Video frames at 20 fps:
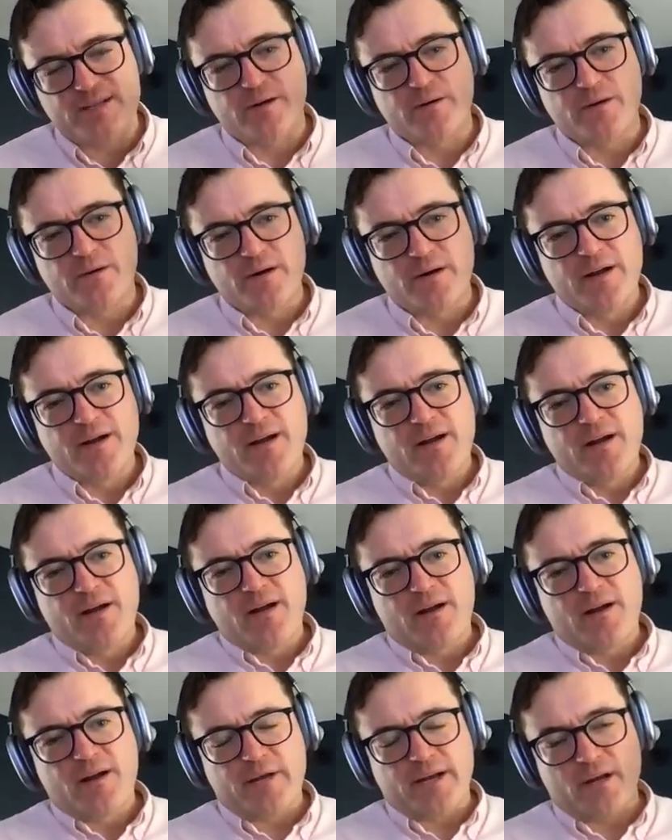So
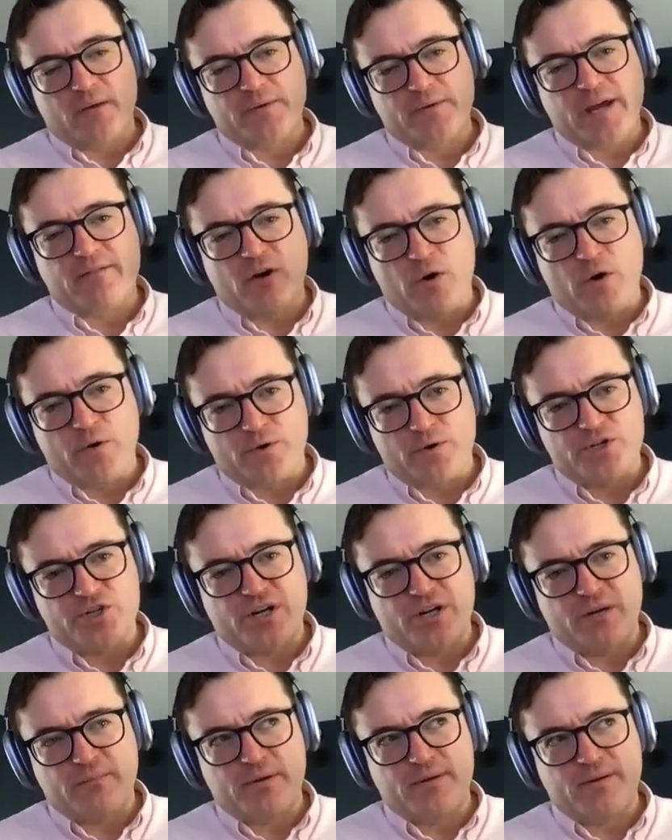being able to have
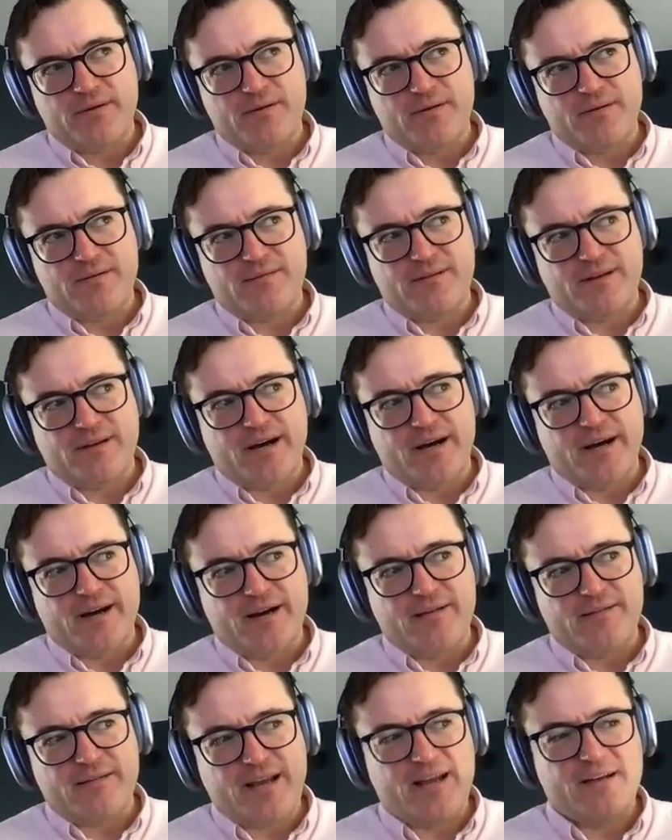ownership
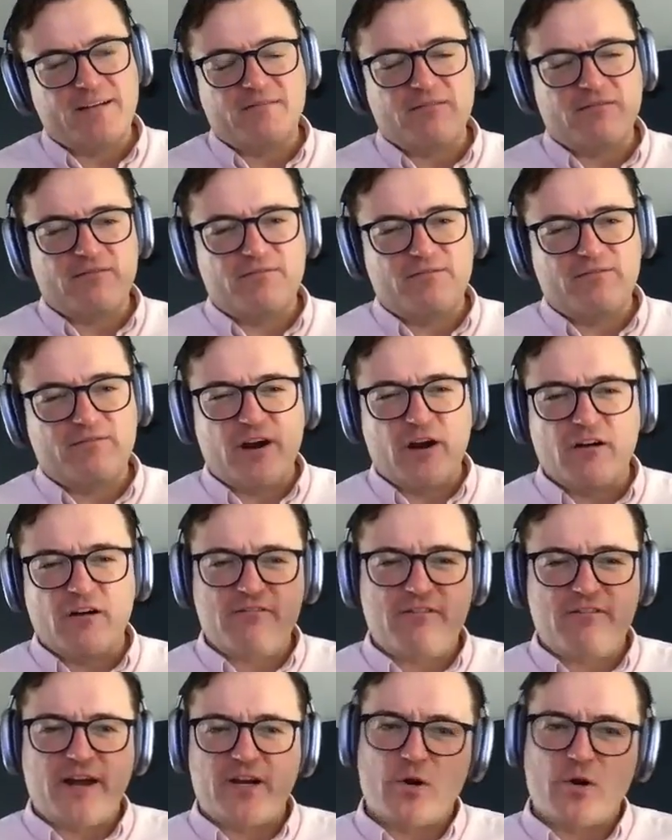and
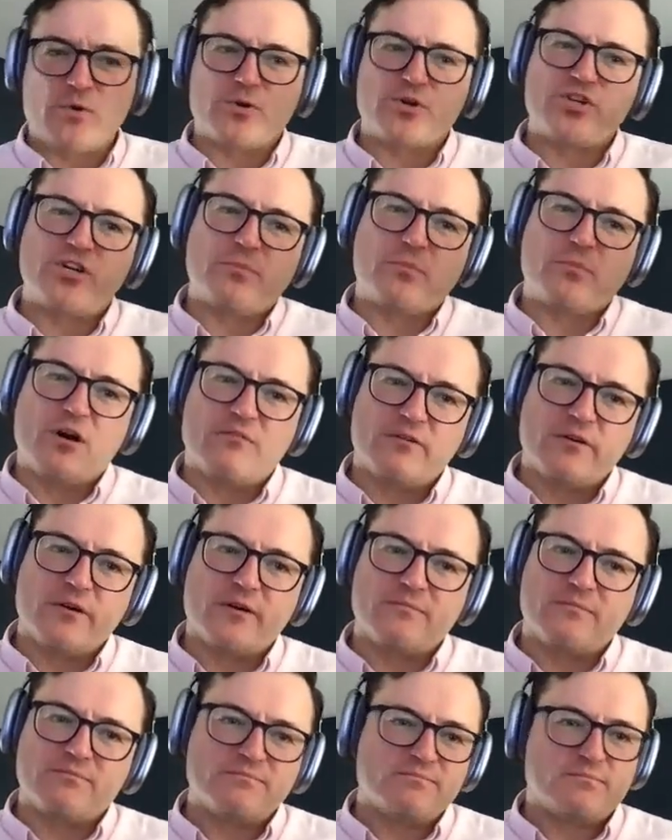verified ownership
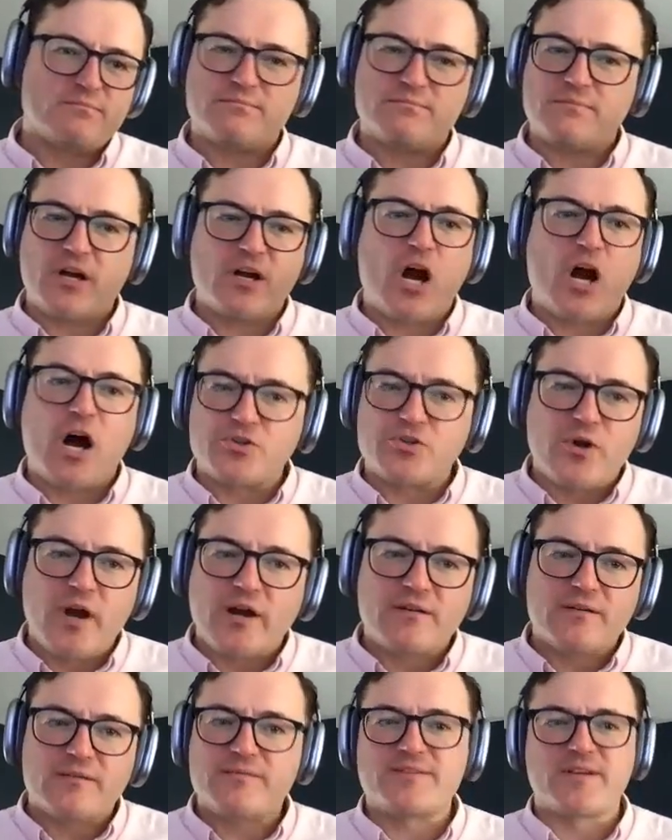over a contract.